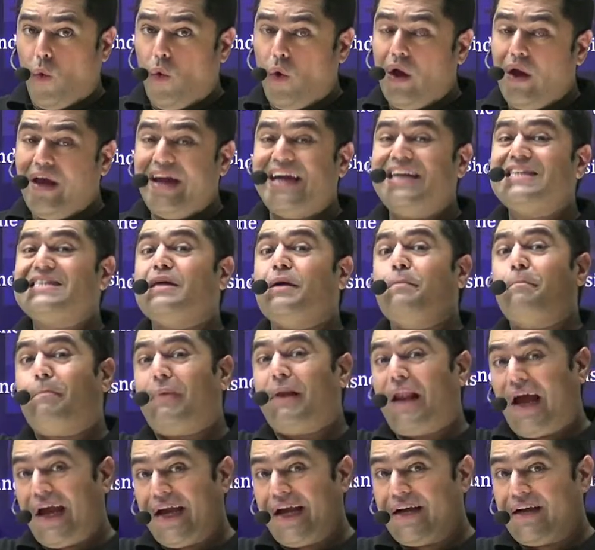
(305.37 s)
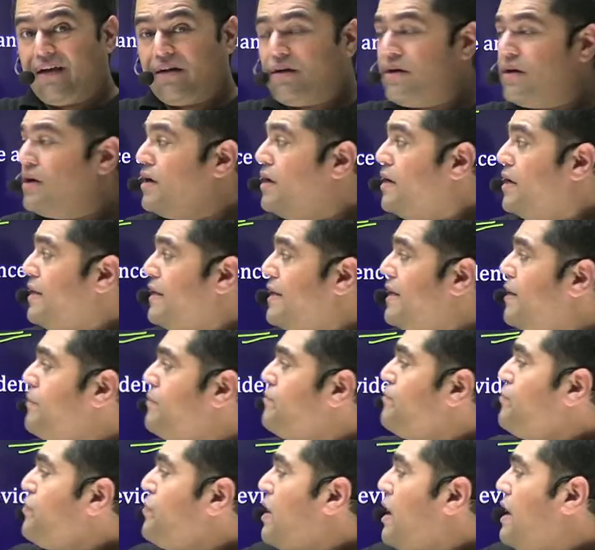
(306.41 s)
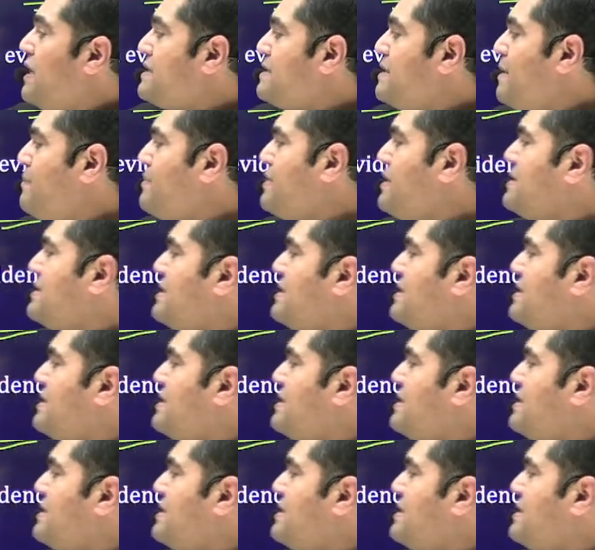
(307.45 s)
it is implied. Assumptions are